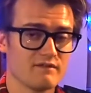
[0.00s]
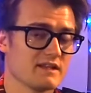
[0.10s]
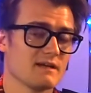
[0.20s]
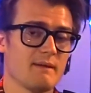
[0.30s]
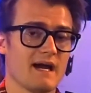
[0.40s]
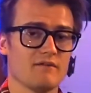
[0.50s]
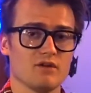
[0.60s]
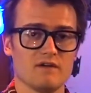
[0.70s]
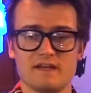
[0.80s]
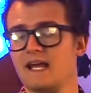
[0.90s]
I think
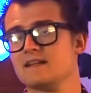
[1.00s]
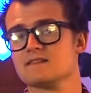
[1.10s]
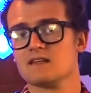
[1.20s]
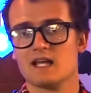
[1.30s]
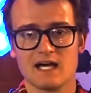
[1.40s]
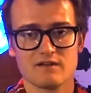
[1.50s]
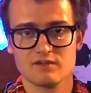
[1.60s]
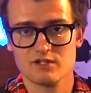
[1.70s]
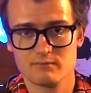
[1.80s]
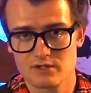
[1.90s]
Pavlov, it adds a lot of
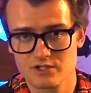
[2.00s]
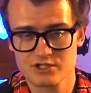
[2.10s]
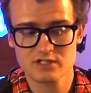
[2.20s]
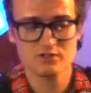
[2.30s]
good immersion